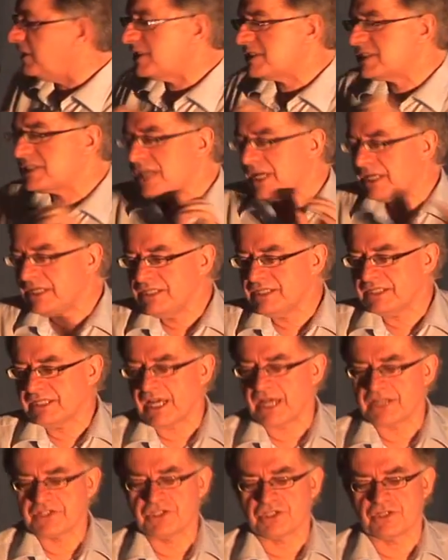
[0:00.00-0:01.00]
second
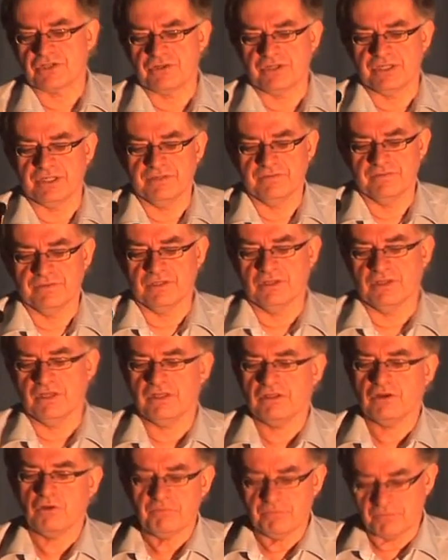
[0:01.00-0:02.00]
category
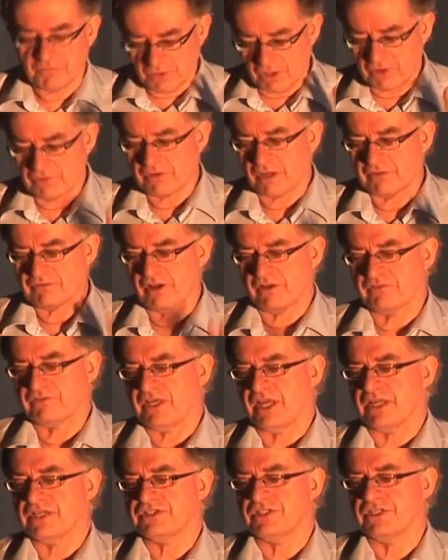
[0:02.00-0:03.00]
of
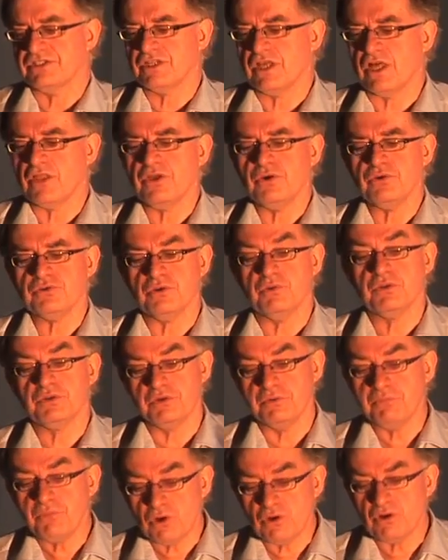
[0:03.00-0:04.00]
cases are those
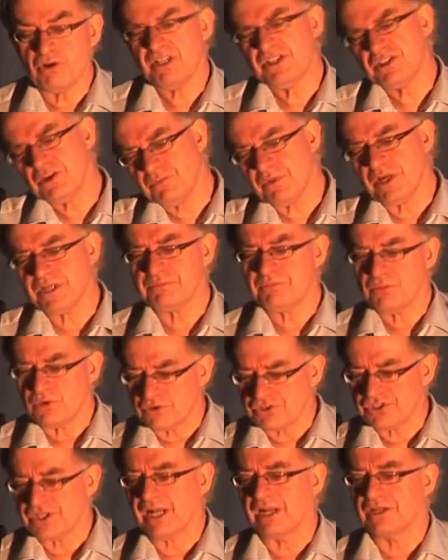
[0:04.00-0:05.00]
which are more, in some ways
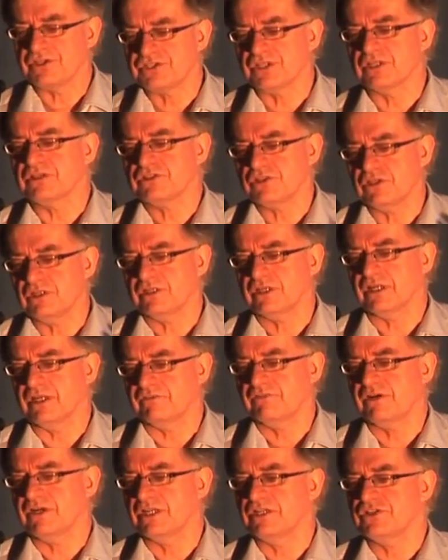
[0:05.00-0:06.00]
more challenging, certainly
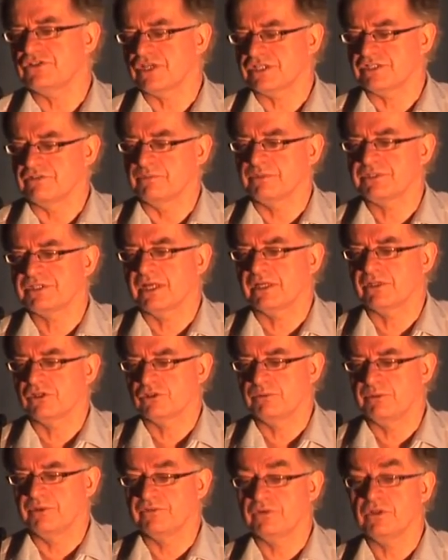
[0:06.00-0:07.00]
kind of very interesting from a
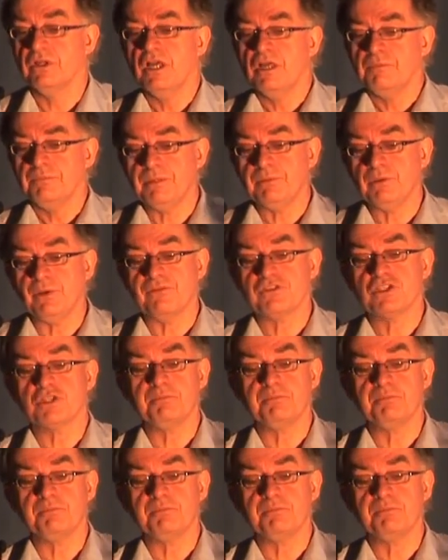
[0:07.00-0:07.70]
psychological point of view, people who have